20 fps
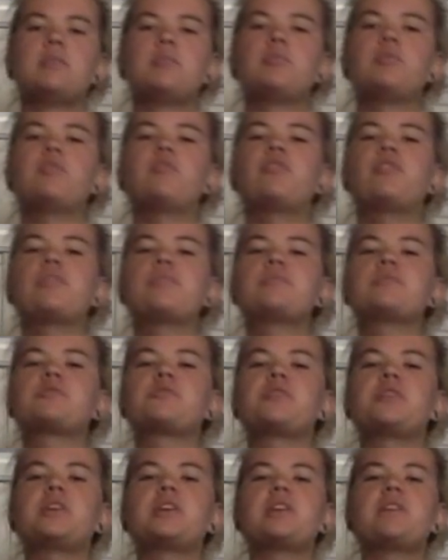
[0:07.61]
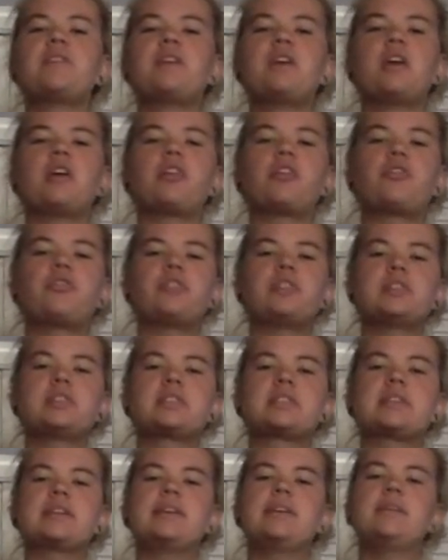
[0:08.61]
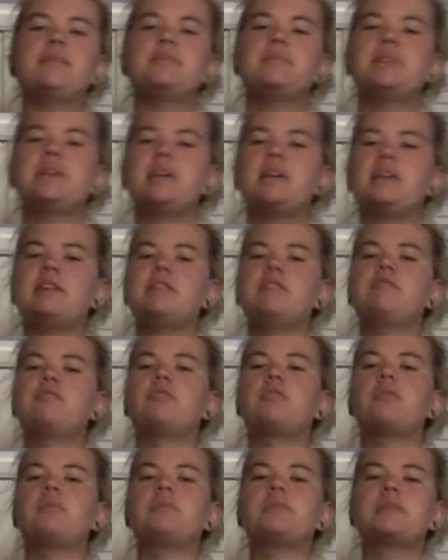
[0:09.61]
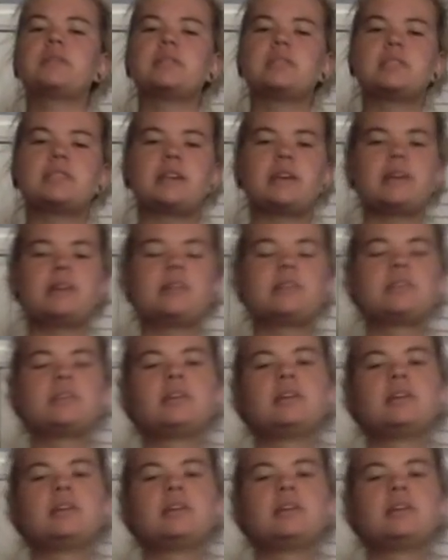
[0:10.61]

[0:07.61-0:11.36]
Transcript: perform screening of health risks, and obtain informed consent.